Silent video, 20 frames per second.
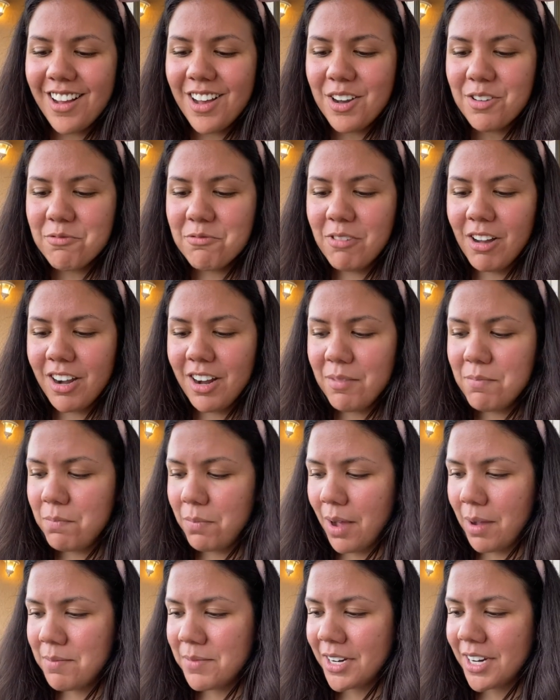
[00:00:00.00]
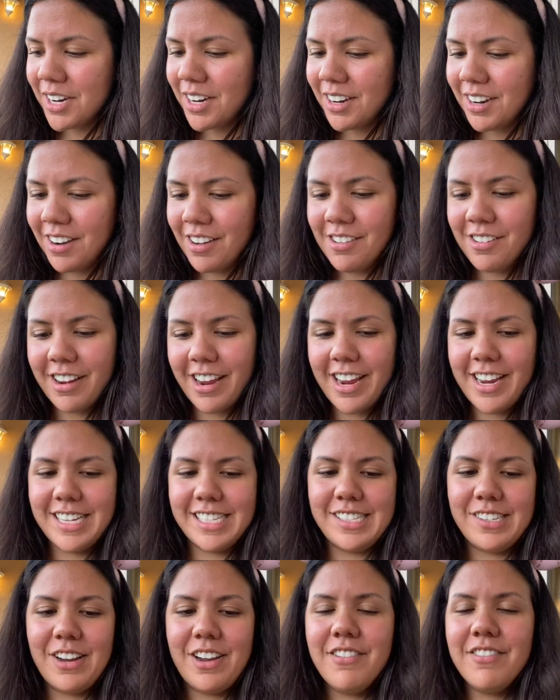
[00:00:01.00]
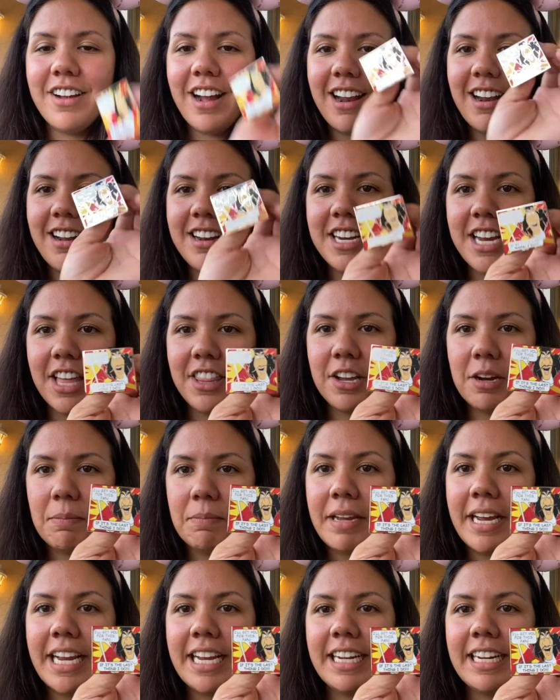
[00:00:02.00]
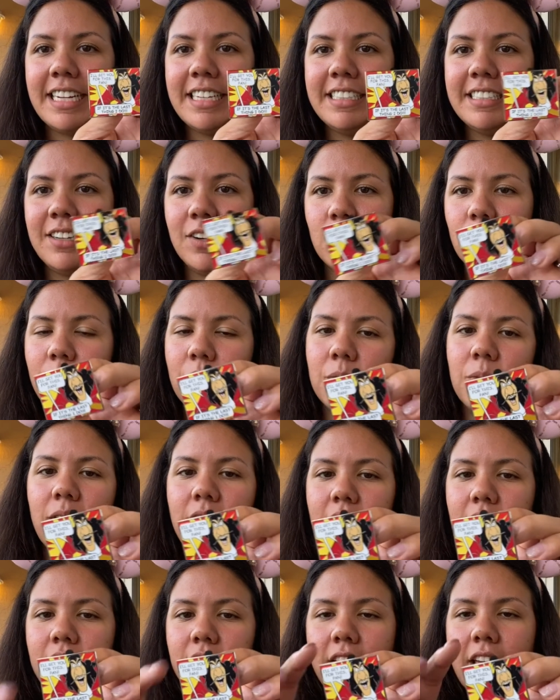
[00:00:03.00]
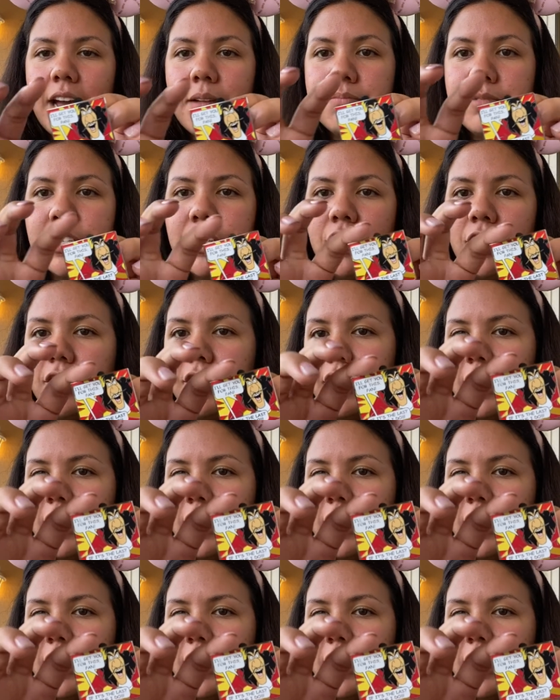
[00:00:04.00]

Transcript: What a bummer. Okay, so I've got another pin, or well, Captain Hook